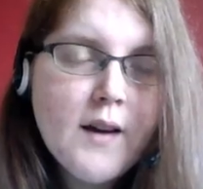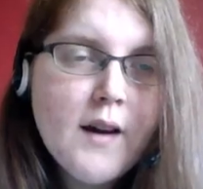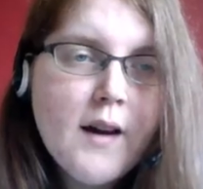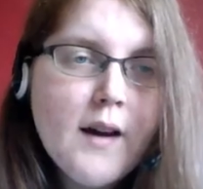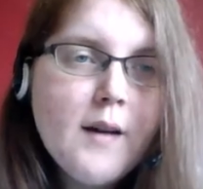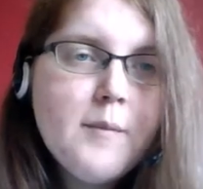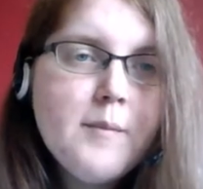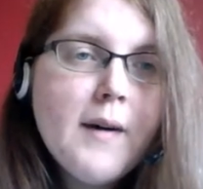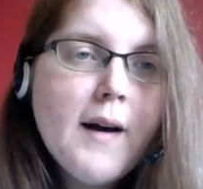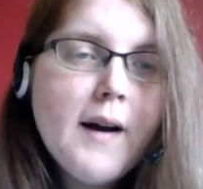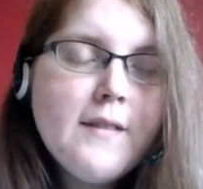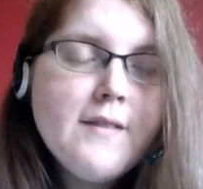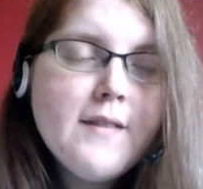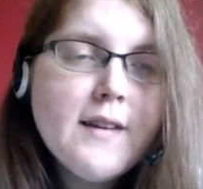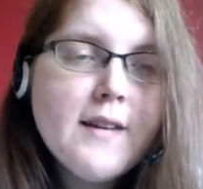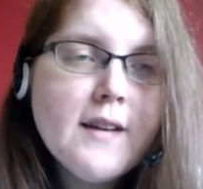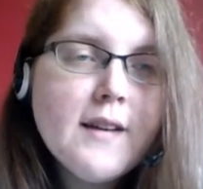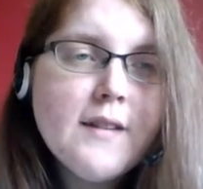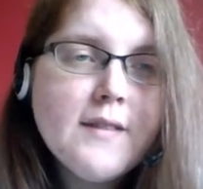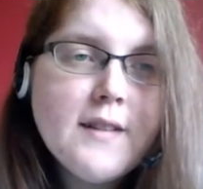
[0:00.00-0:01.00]
I
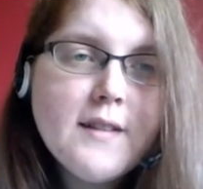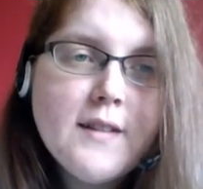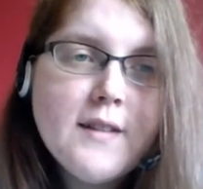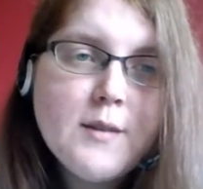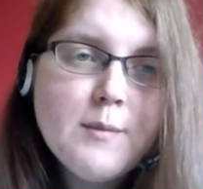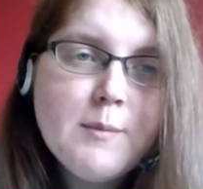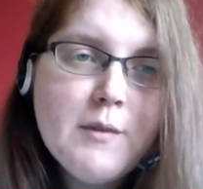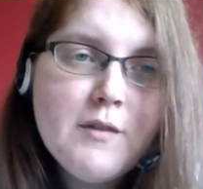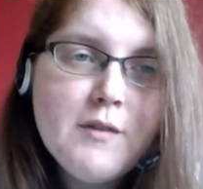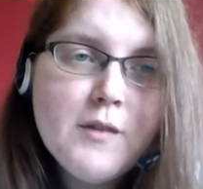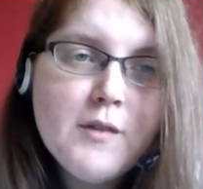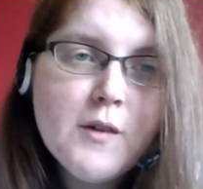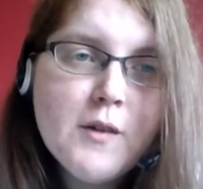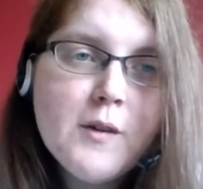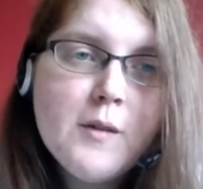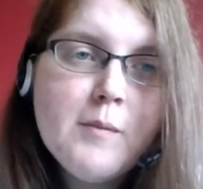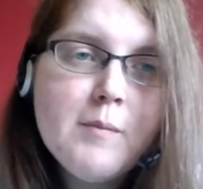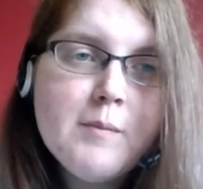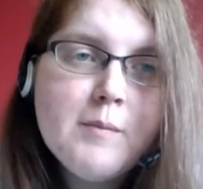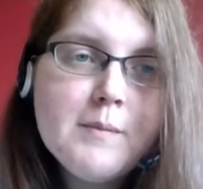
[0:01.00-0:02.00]
think I've said this before,